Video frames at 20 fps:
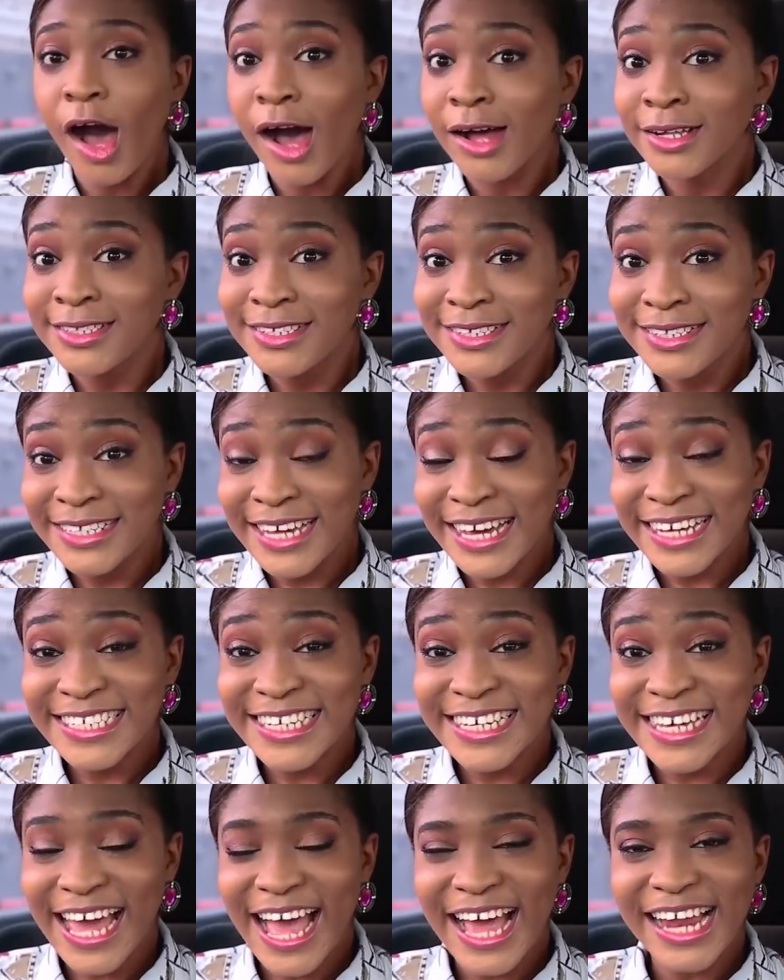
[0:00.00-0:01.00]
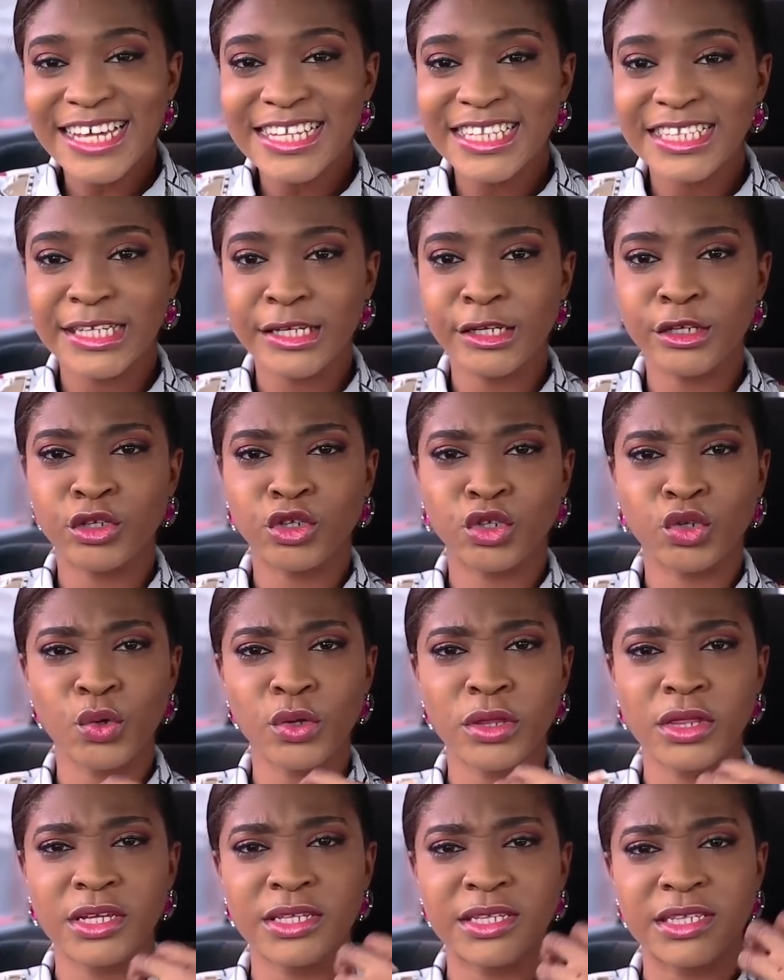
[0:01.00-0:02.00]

On to technicalities. So the